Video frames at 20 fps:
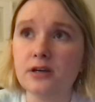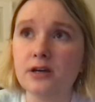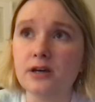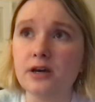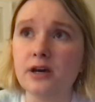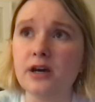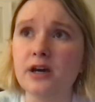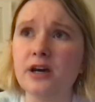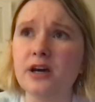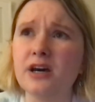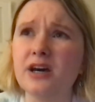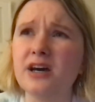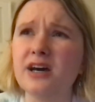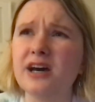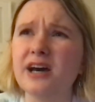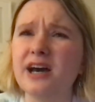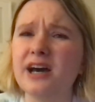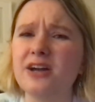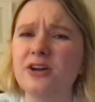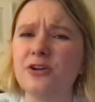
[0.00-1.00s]

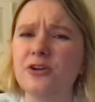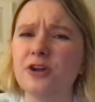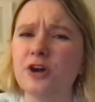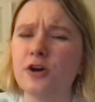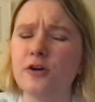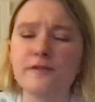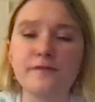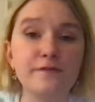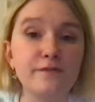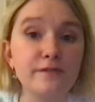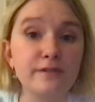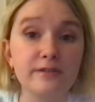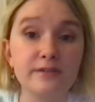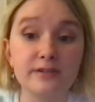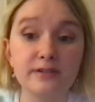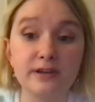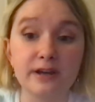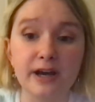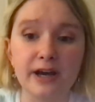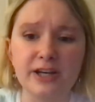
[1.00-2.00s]
I don't know if,
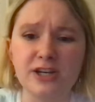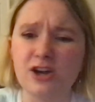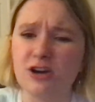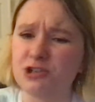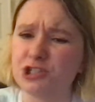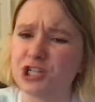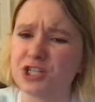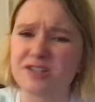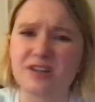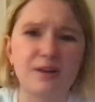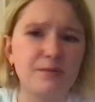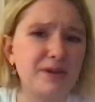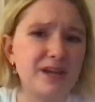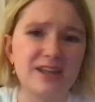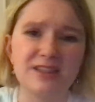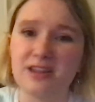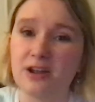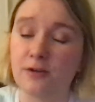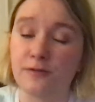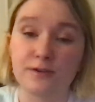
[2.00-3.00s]
I know she's going to be
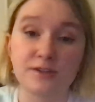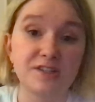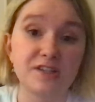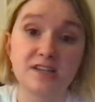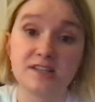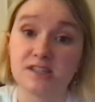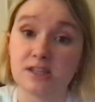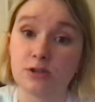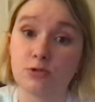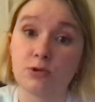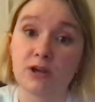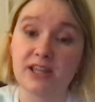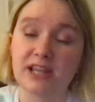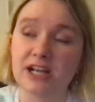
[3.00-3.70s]
in there for season 3.